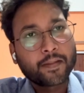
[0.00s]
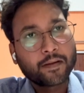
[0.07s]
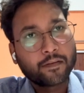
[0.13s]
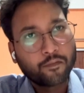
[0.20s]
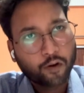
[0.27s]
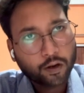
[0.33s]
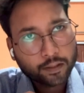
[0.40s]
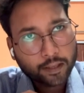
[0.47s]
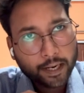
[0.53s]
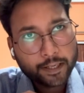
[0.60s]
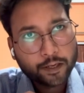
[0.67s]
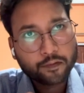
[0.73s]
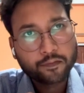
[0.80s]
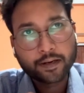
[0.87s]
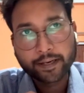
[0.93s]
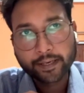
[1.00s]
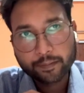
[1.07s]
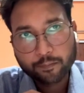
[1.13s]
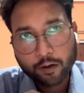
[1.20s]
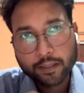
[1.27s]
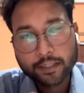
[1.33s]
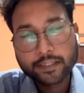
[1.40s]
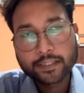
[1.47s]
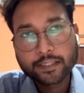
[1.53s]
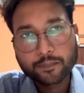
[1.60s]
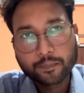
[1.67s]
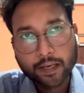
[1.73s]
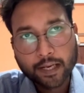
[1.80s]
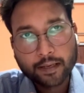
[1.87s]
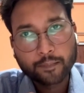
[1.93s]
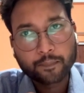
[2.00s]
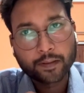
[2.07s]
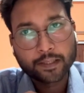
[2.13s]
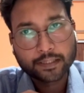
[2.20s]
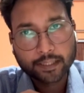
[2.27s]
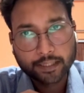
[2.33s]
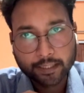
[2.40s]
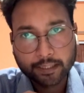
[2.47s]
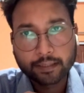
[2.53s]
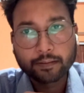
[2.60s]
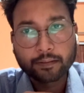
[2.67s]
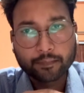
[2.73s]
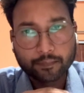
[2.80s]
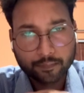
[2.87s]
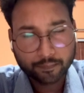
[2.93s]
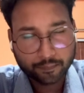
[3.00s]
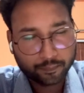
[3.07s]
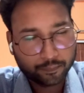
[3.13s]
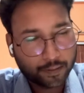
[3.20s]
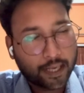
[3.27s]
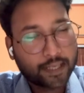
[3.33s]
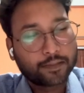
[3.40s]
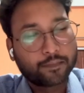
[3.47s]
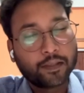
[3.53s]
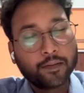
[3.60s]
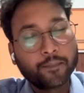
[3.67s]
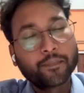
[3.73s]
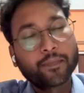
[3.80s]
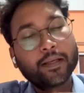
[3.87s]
What kind of antibodies is present in plasma?